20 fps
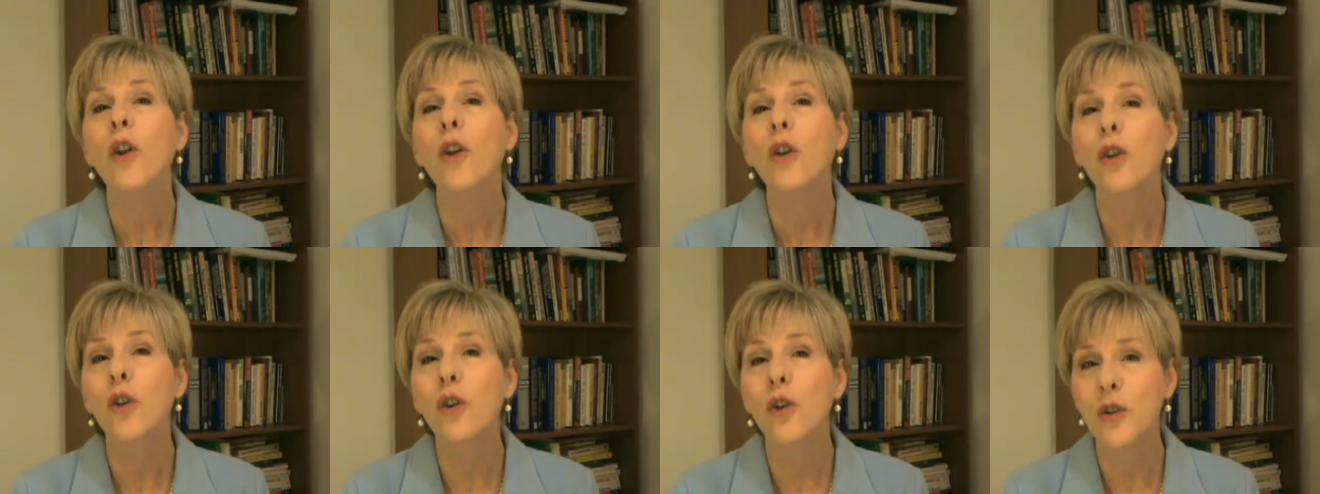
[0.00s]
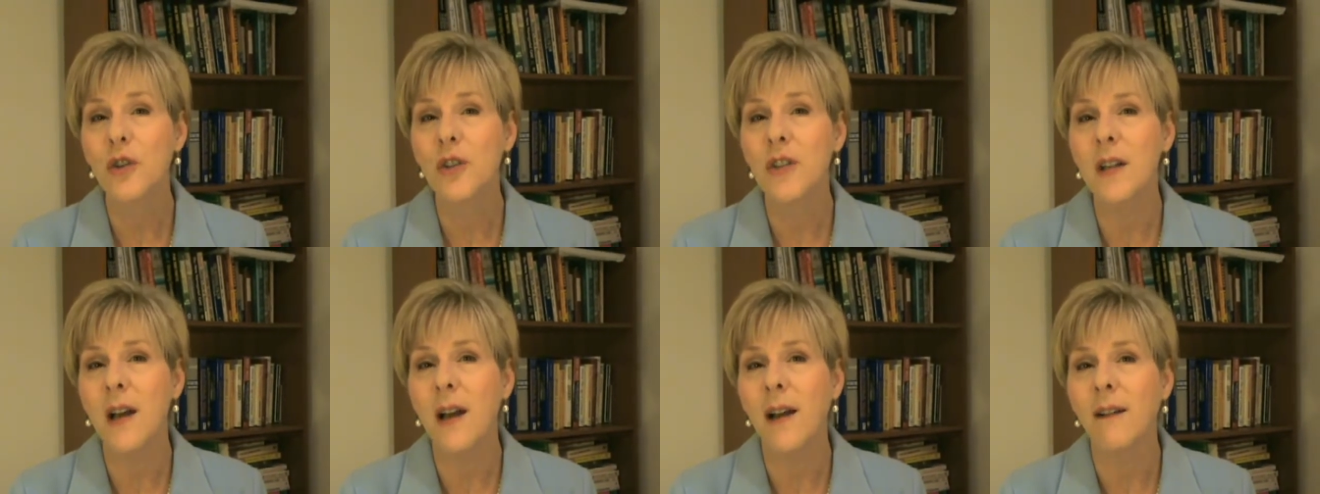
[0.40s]
Your
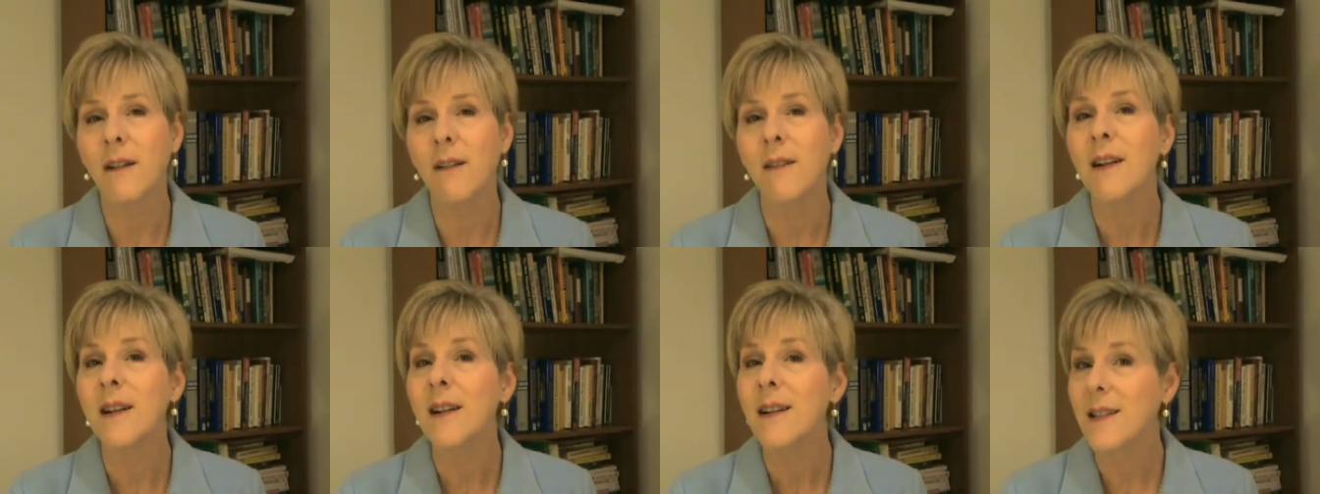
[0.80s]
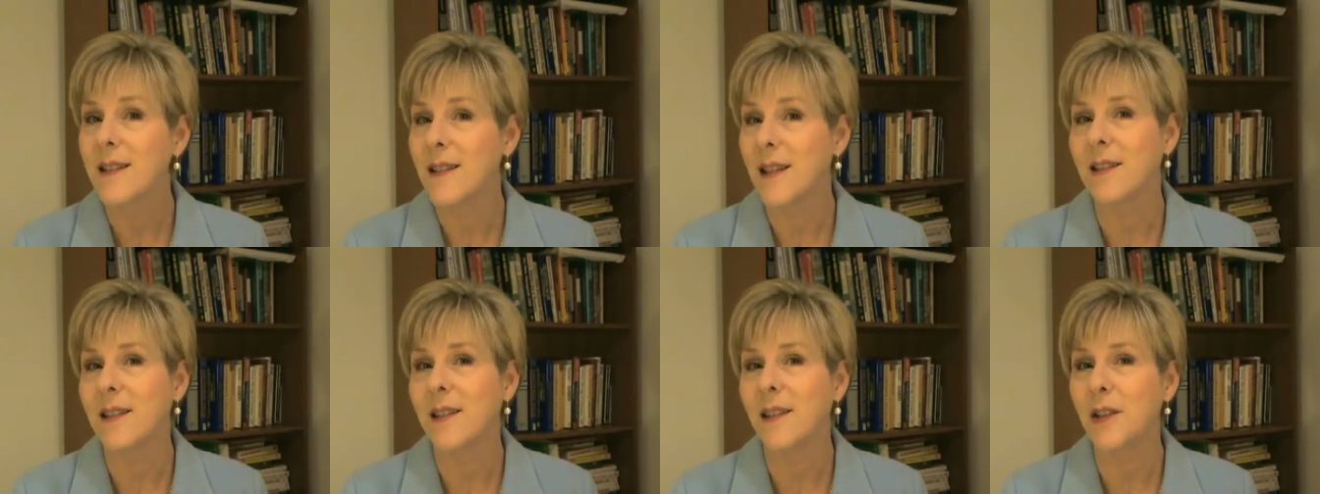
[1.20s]
style
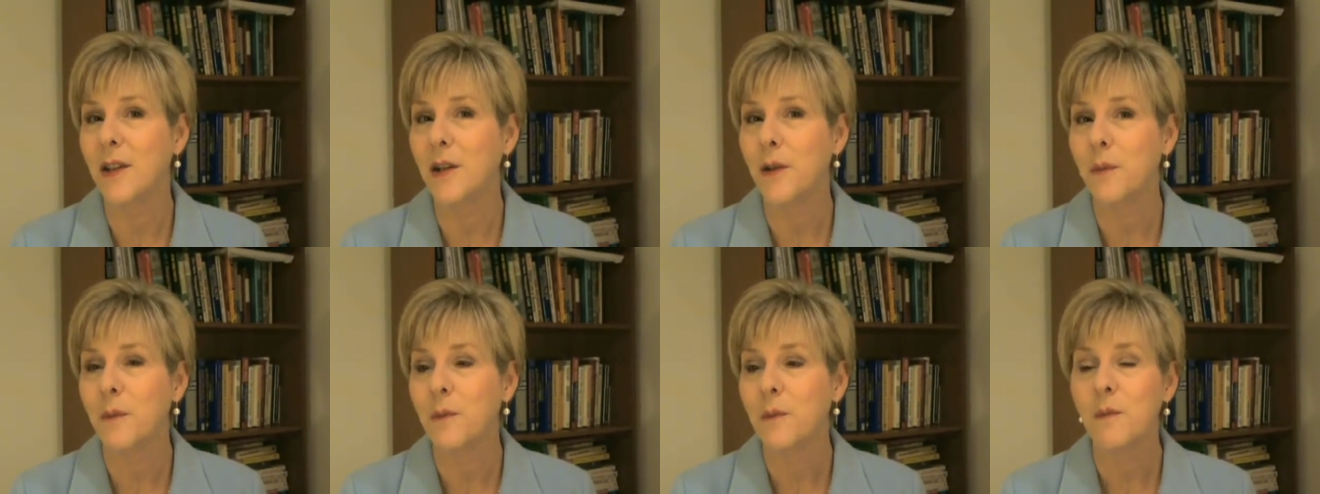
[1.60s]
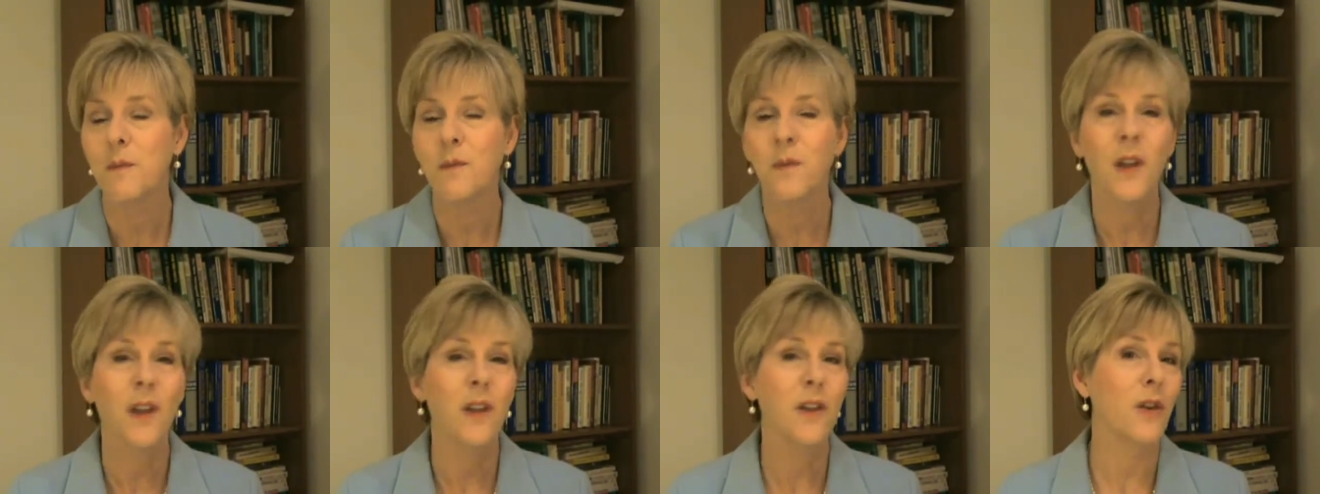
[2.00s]
sets the tone.
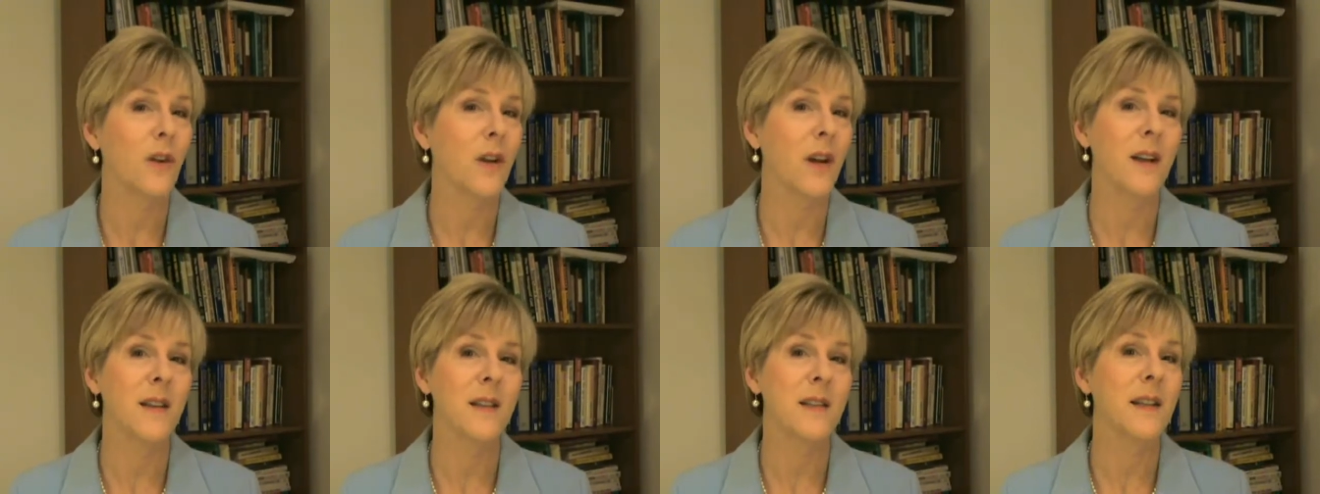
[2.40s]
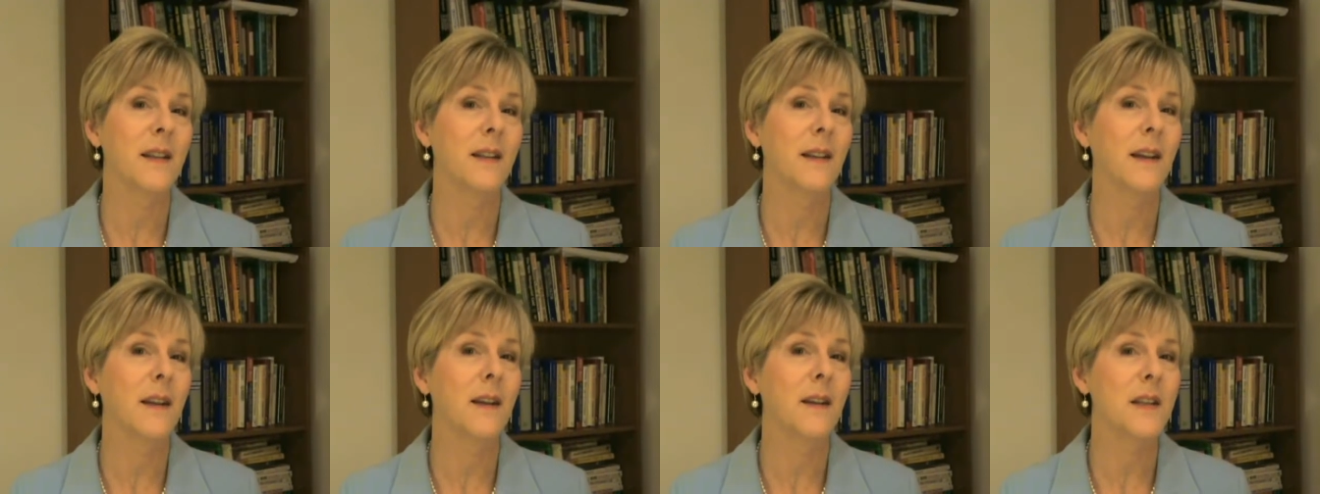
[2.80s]
You're
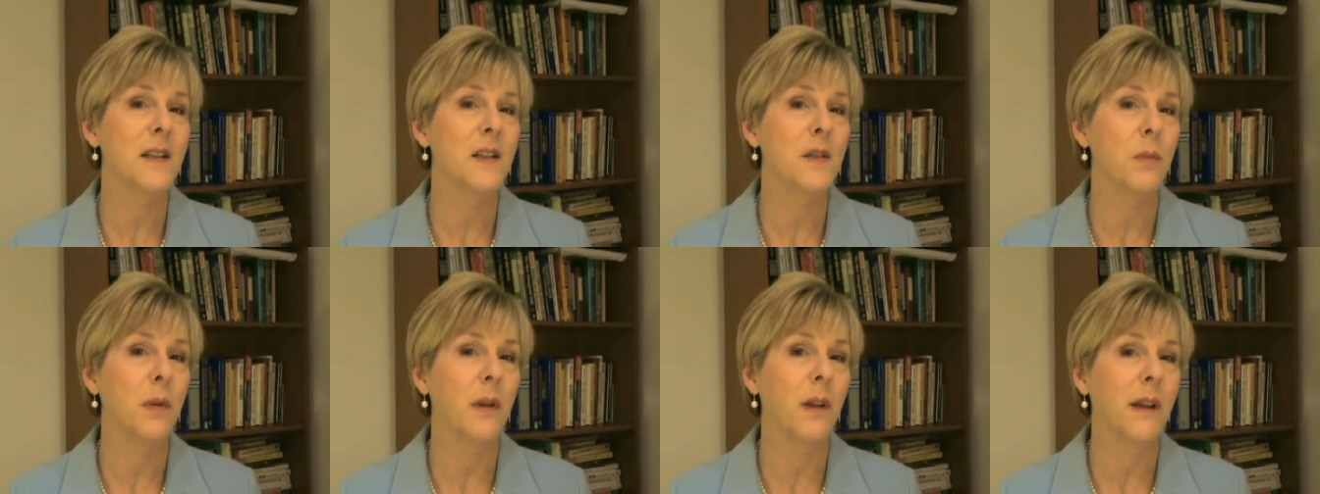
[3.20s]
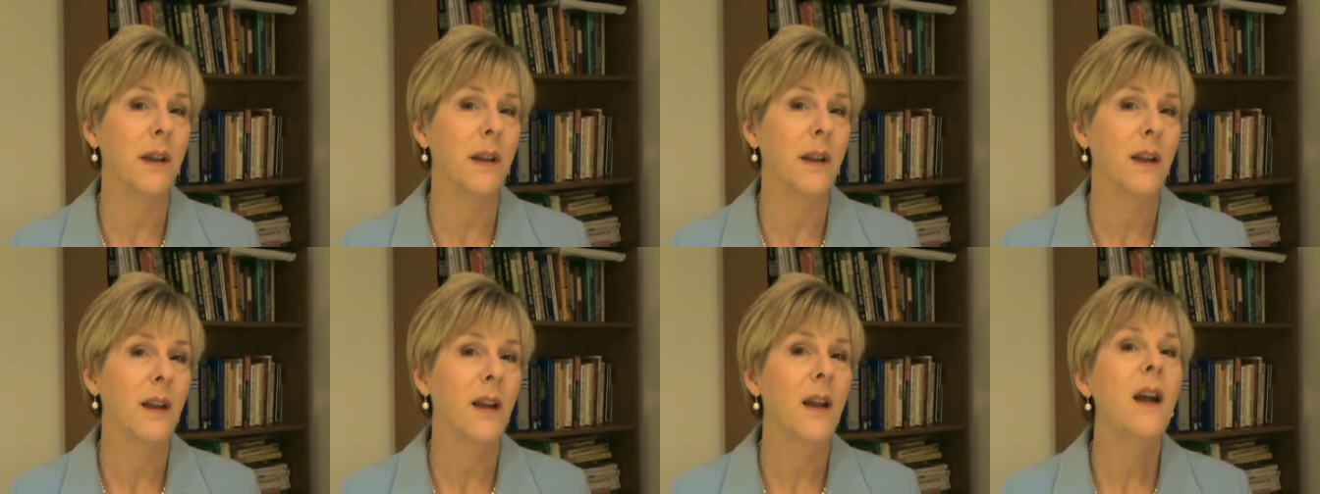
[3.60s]
constantly on display.
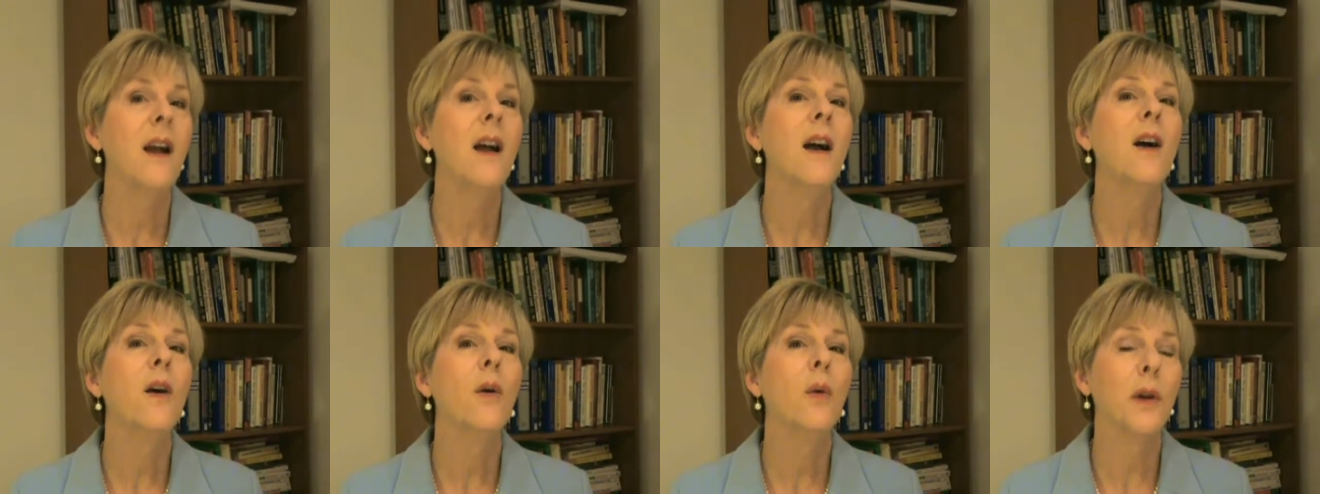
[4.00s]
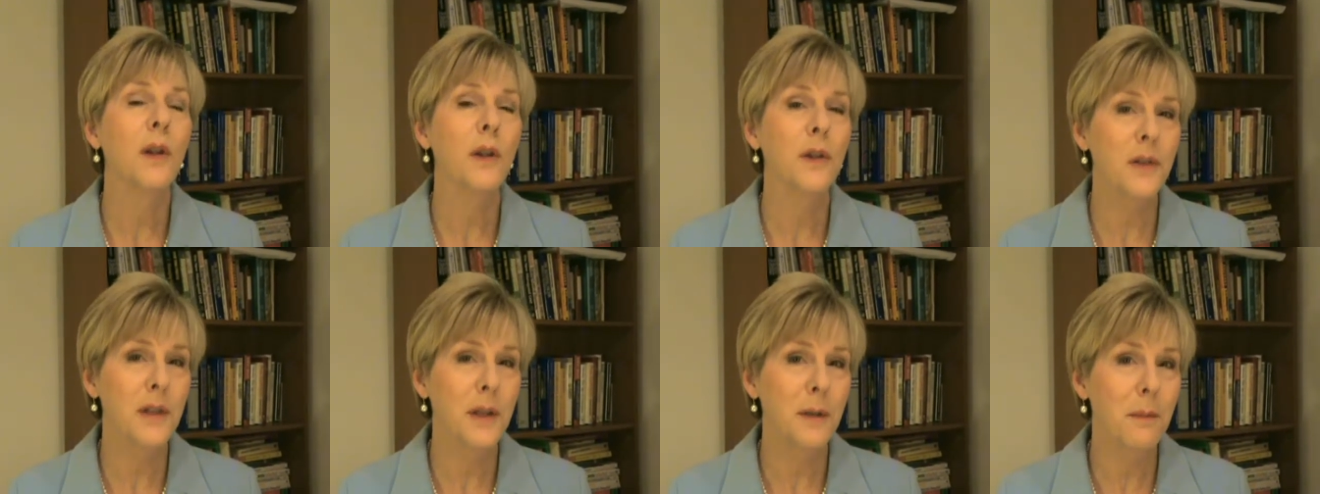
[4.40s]
What
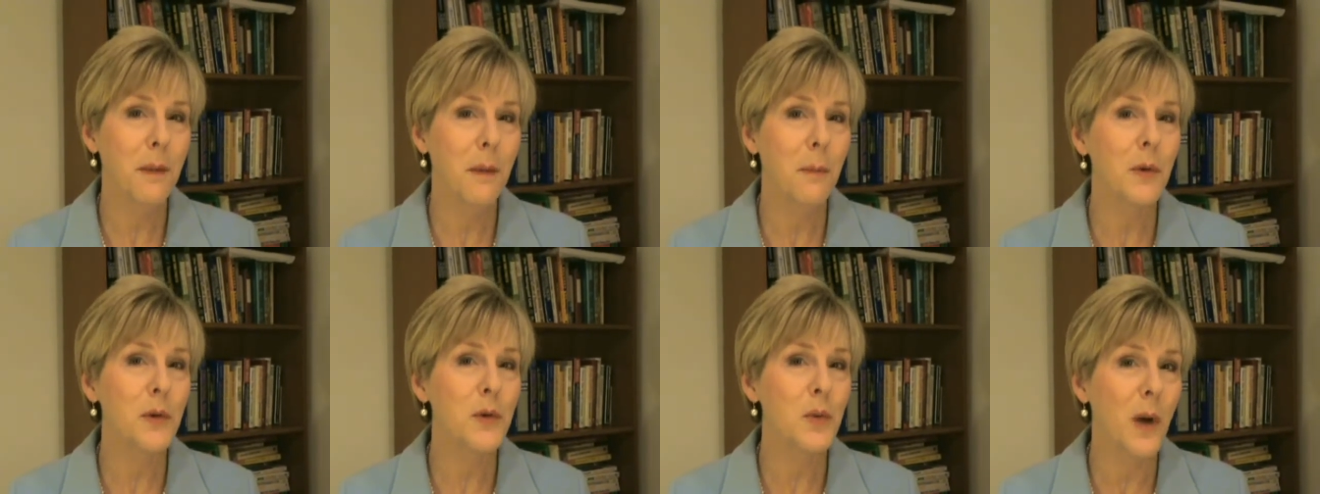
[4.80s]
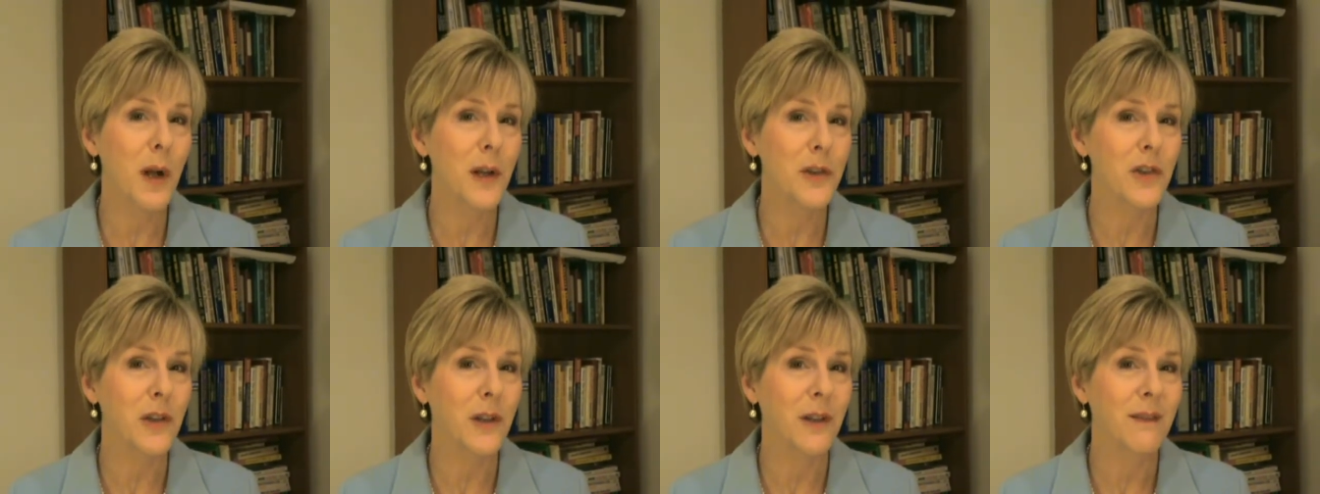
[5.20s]
are your team members
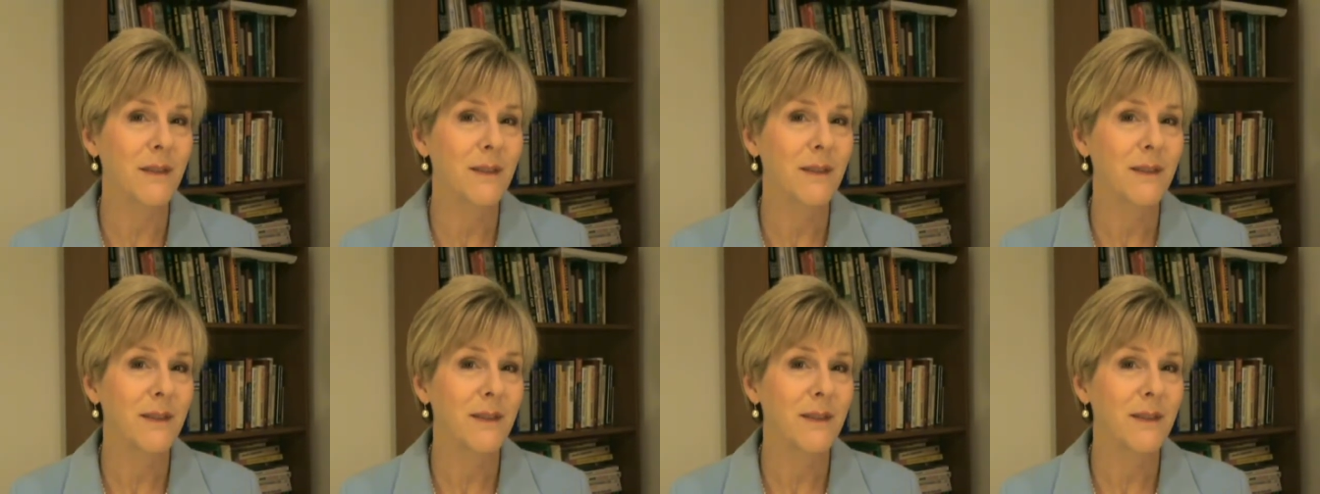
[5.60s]
watching?